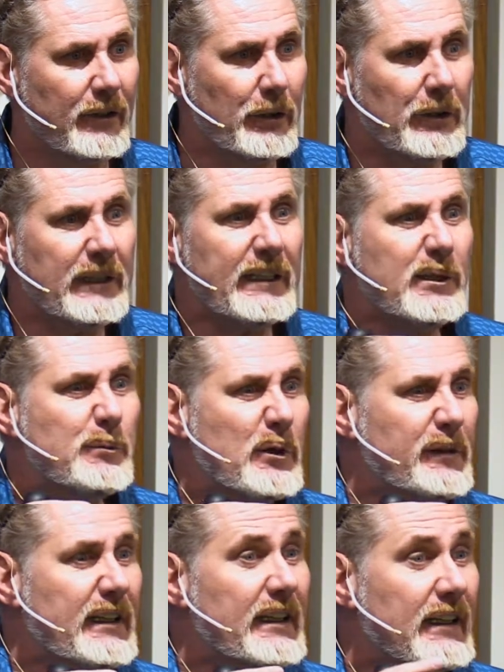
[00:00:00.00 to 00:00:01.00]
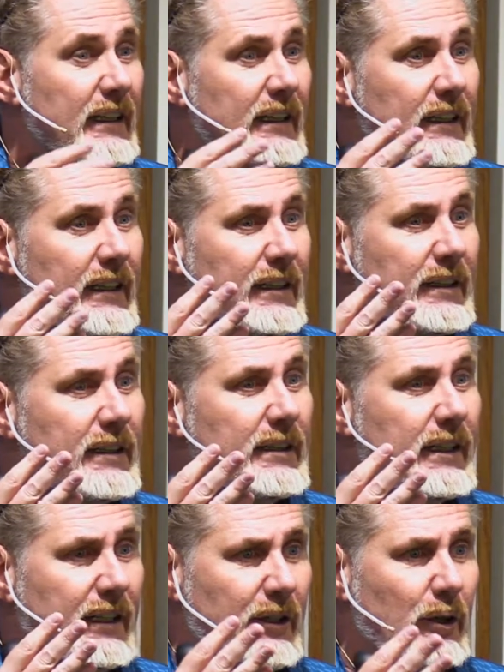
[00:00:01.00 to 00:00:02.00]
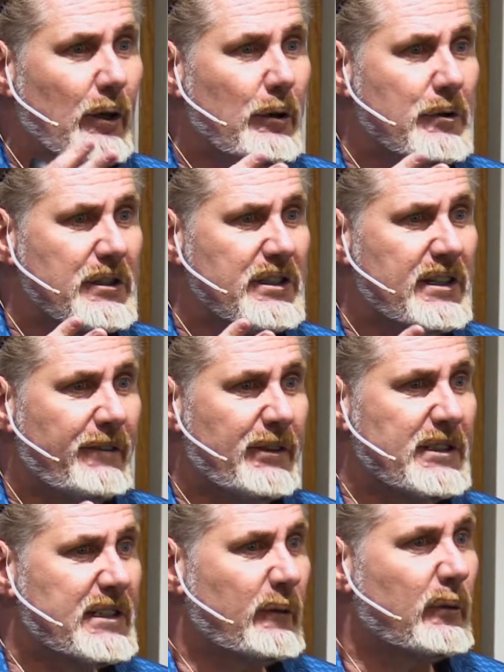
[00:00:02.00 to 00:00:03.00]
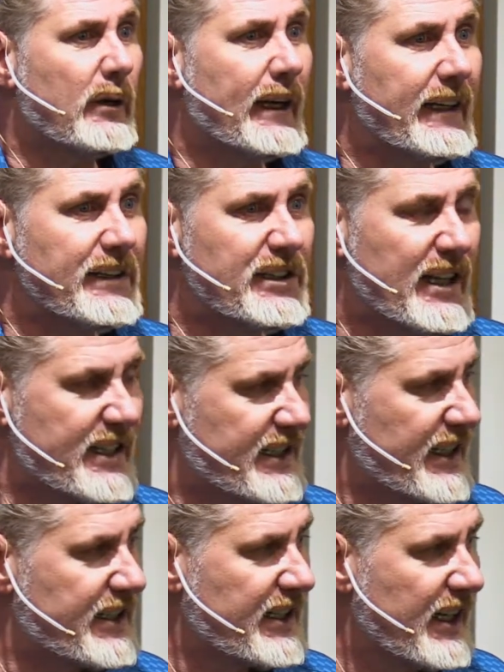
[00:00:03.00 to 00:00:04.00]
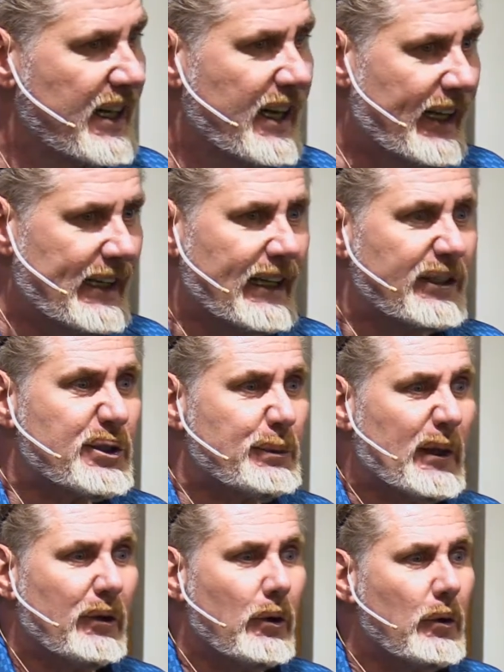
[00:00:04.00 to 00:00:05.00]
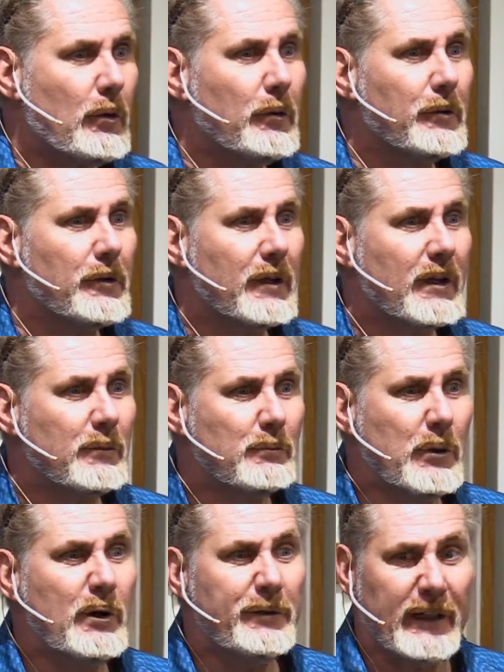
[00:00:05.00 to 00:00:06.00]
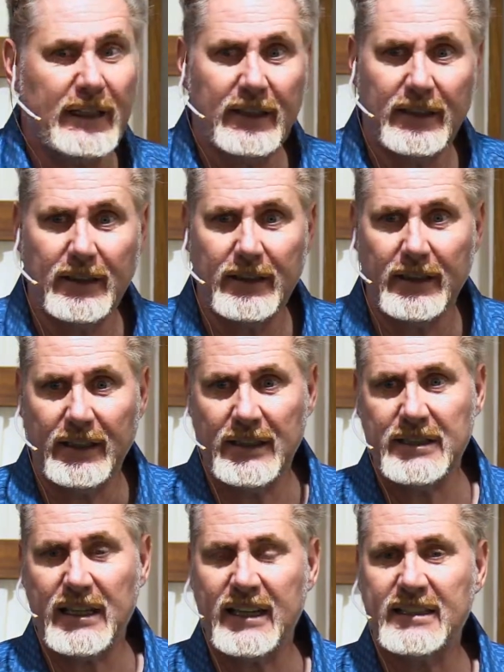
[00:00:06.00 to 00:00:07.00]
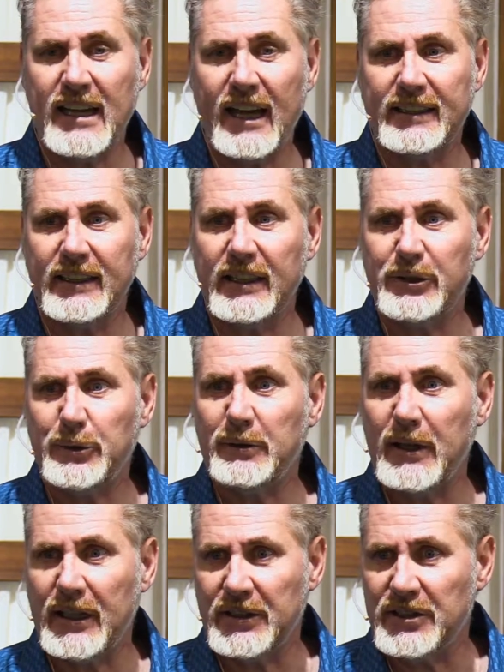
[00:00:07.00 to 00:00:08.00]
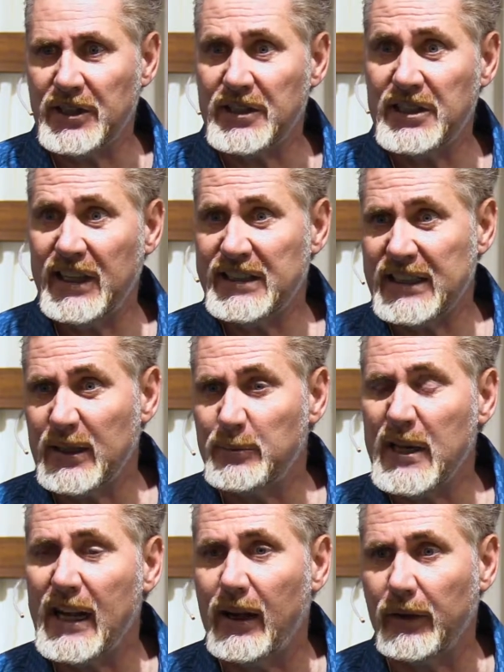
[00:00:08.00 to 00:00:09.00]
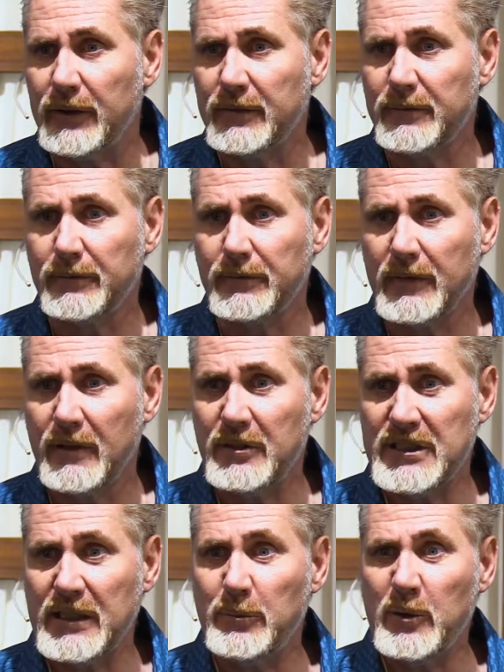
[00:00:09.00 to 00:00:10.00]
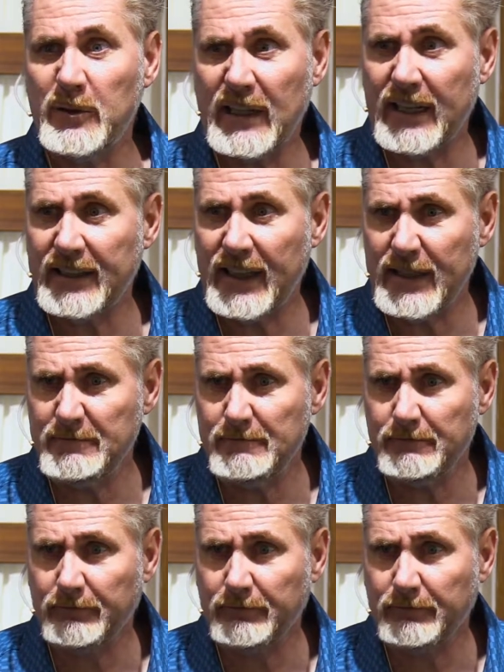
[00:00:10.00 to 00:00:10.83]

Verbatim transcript: Early in the movie, the hero suffers some great injustice, and then he'll spend the whole movie is exacting his revenge and chasing him down. Ever seen a movie like that?